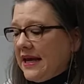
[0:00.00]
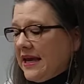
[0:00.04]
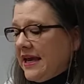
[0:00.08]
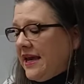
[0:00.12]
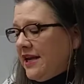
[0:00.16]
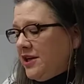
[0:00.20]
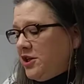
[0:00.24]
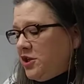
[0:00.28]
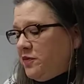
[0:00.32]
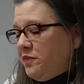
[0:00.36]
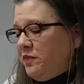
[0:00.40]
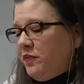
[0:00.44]

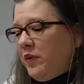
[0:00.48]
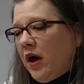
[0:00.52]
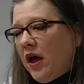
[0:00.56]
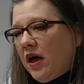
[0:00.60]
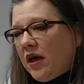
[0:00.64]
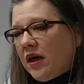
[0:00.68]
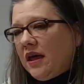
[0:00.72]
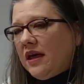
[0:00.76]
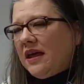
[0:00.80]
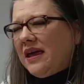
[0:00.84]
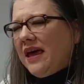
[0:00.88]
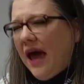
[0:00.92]
each
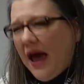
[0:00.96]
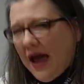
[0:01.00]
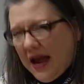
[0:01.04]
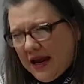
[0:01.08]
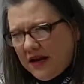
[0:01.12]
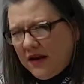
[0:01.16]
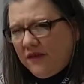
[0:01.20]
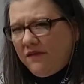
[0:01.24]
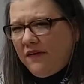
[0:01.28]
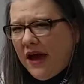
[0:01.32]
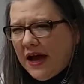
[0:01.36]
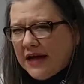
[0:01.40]
book
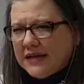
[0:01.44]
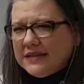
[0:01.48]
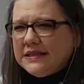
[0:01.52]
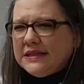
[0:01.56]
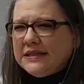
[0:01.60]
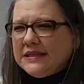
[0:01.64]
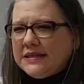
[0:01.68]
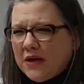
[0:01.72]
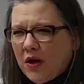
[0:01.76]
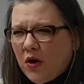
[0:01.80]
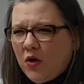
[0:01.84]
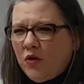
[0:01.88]
kind of has
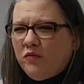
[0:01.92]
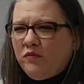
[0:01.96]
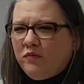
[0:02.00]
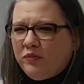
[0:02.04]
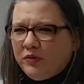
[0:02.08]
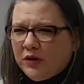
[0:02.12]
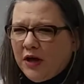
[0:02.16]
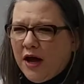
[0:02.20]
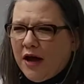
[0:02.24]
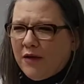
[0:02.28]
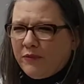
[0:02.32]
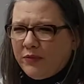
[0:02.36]
its own
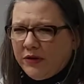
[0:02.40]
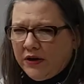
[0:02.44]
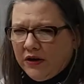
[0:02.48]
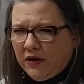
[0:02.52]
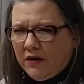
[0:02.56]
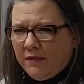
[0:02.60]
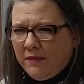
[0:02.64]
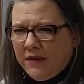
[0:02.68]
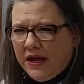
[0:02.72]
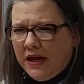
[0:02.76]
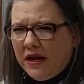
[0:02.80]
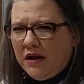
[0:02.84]
plot
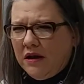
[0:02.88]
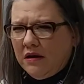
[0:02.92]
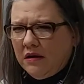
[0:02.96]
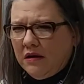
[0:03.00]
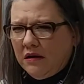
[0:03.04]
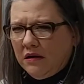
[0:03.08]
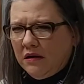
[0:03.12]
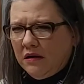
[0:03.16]
pyramid,